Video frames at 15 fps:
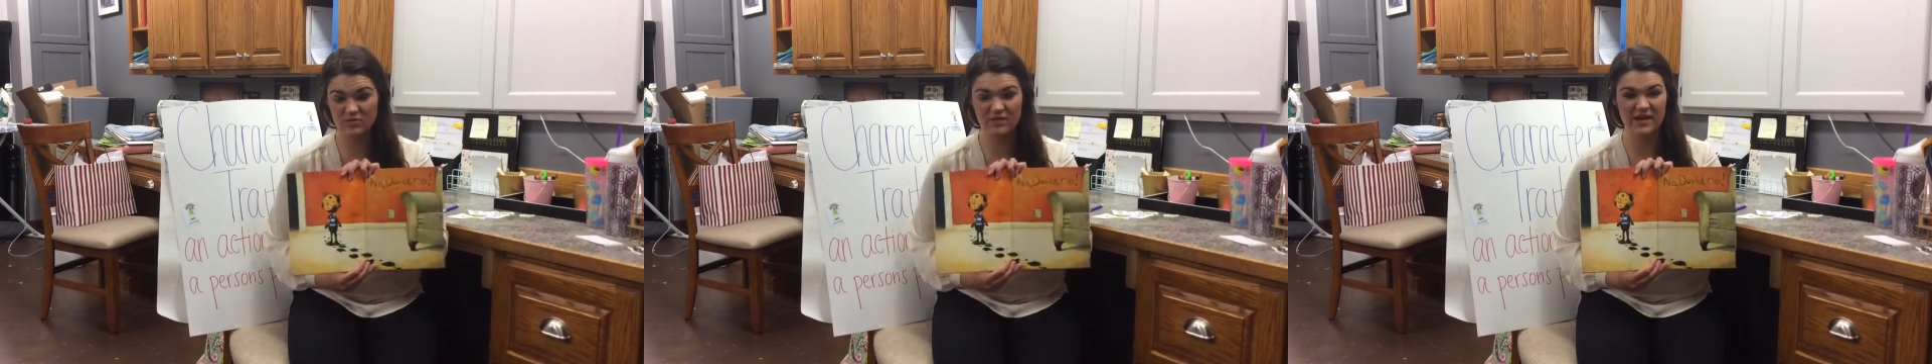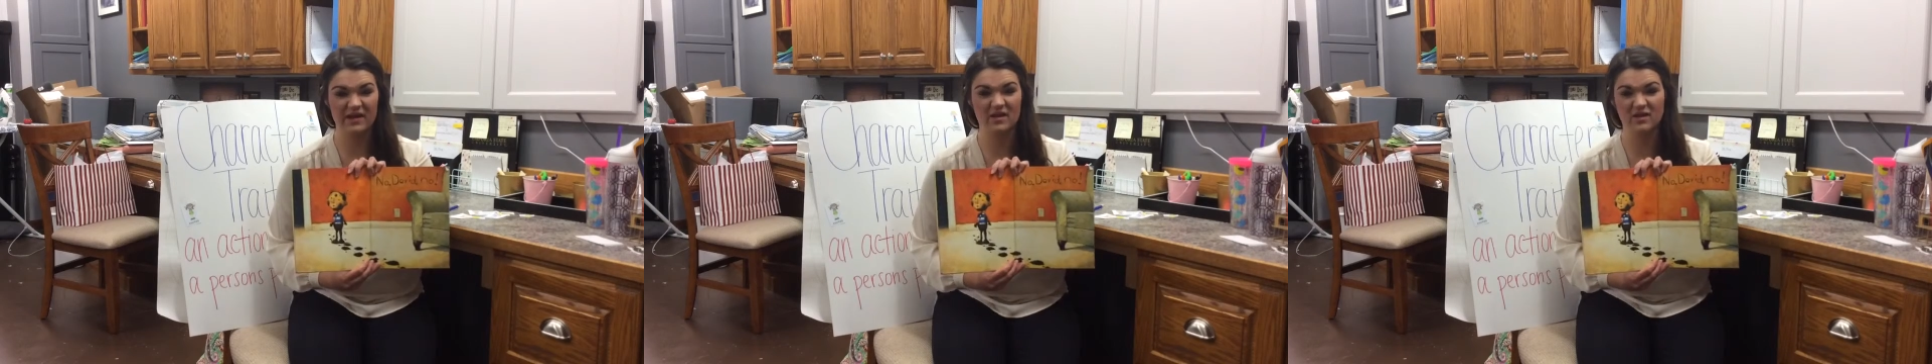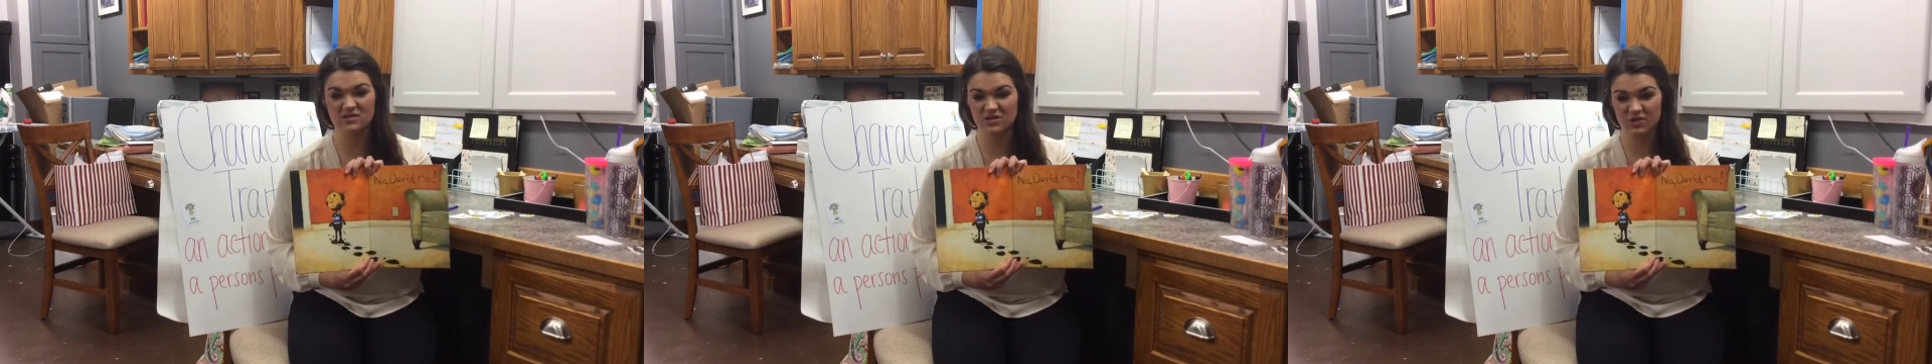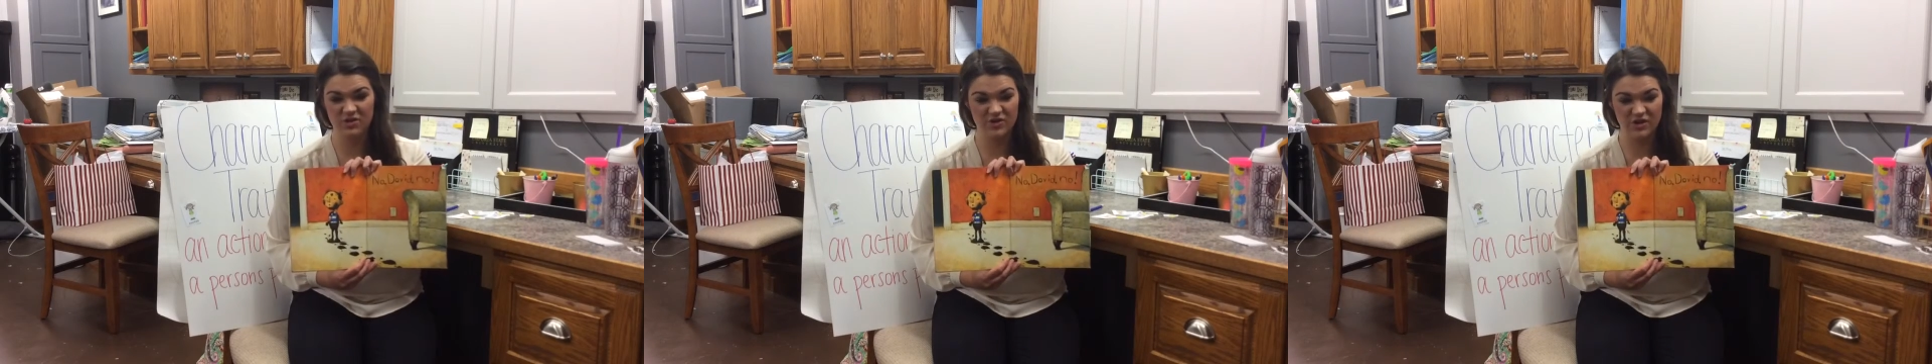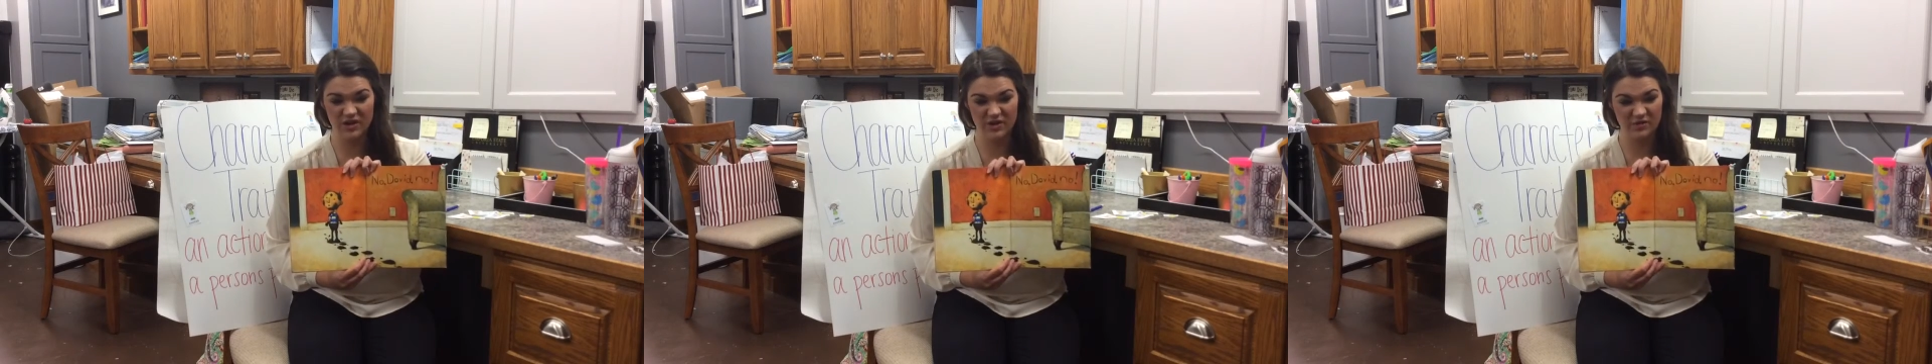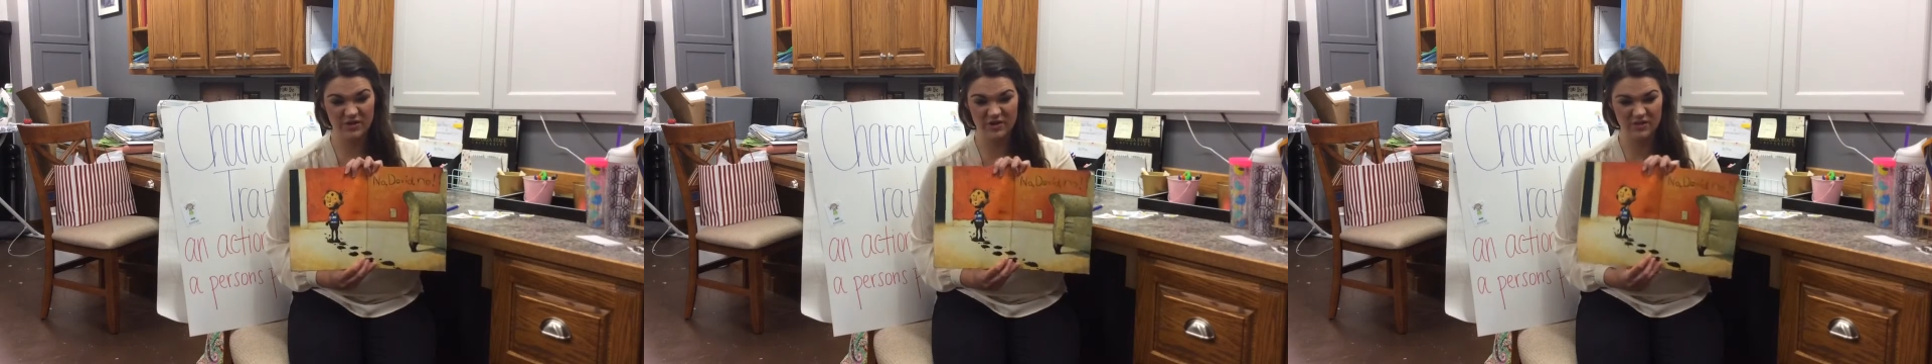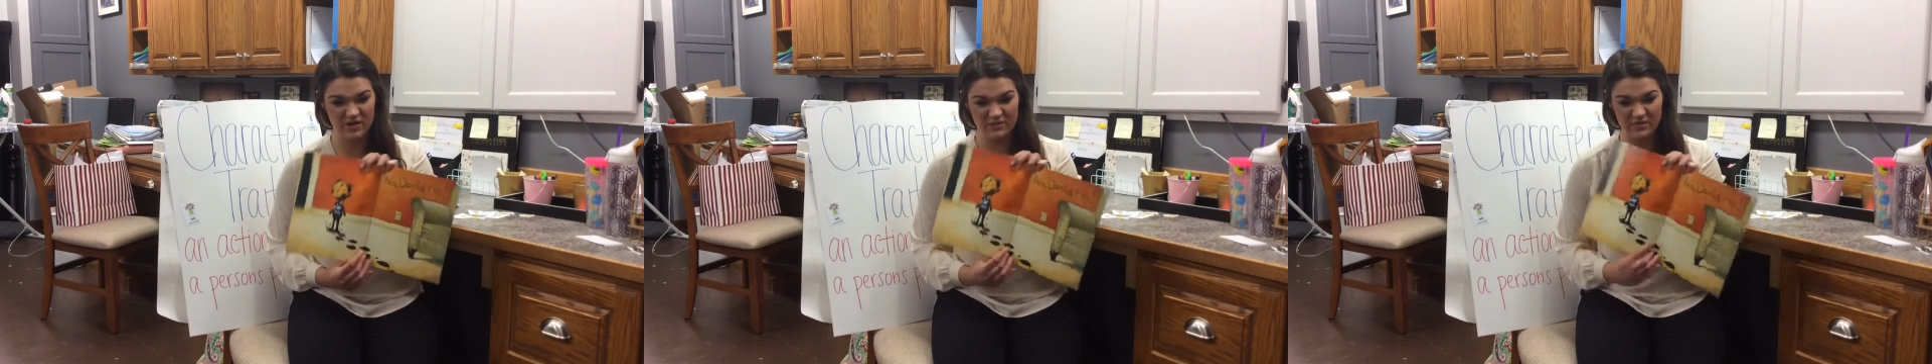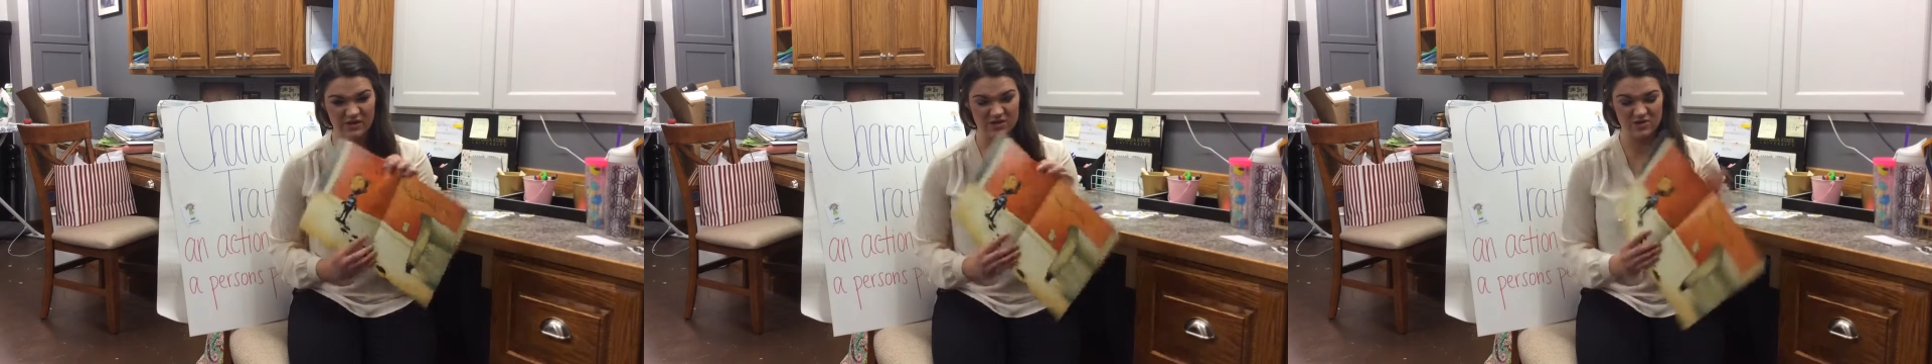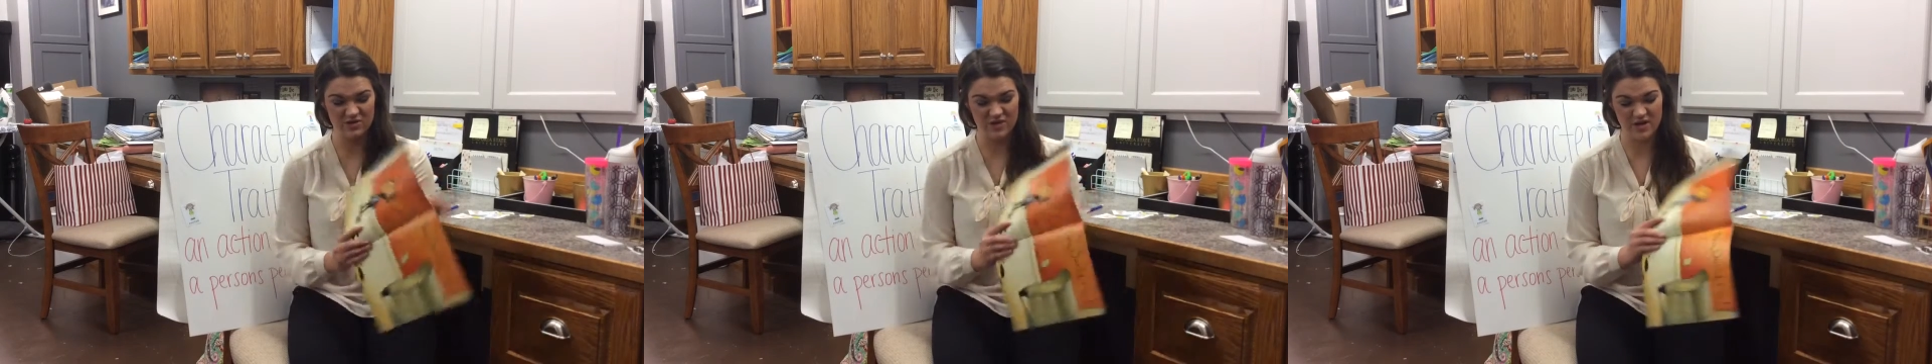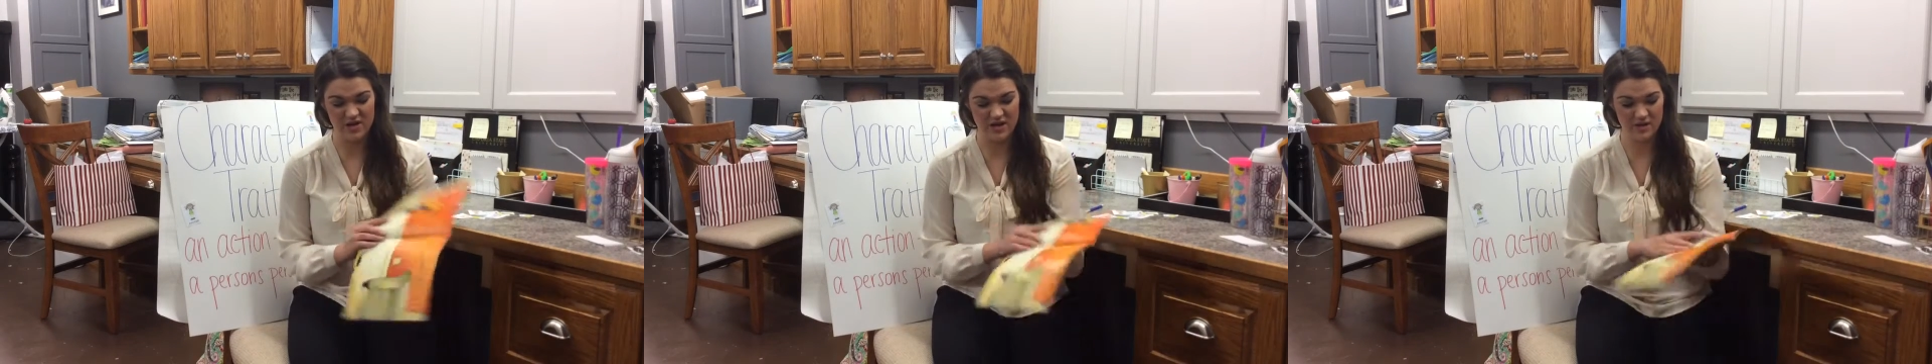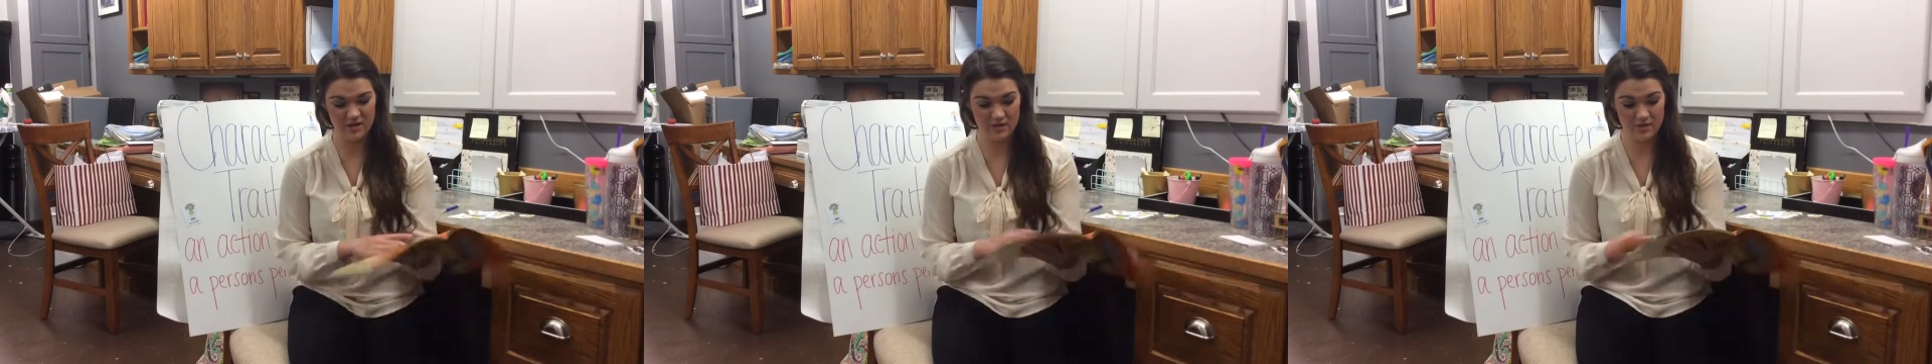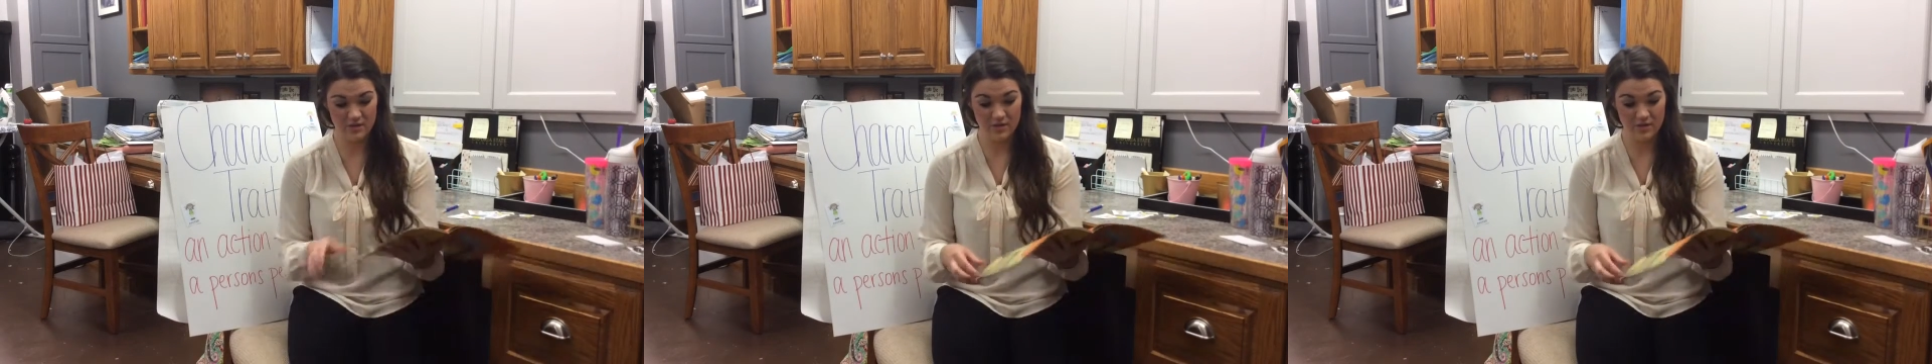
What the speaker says: make it all dirty. We don't want to be dirty.